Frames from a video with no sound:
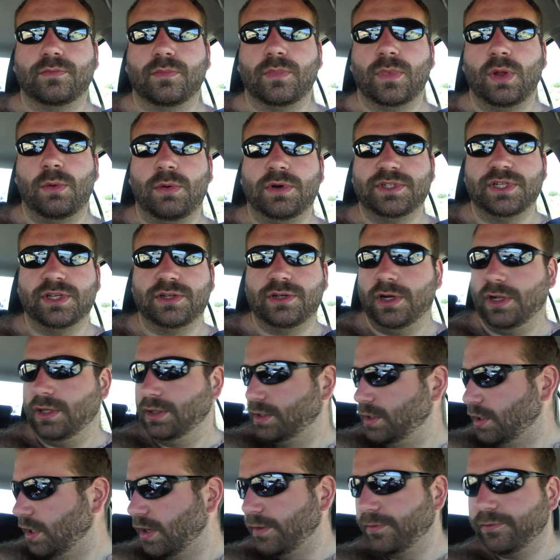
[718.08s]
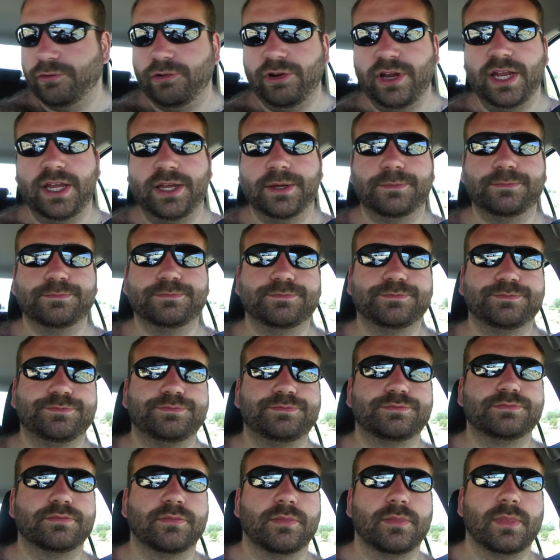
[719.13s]
What's it called? Calf Creek.
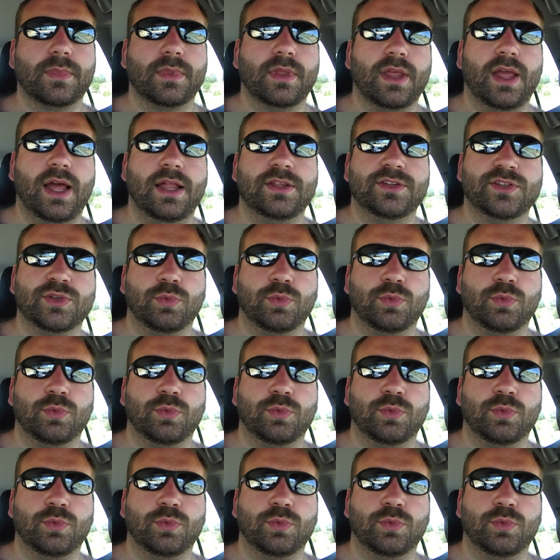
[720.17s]
And there's a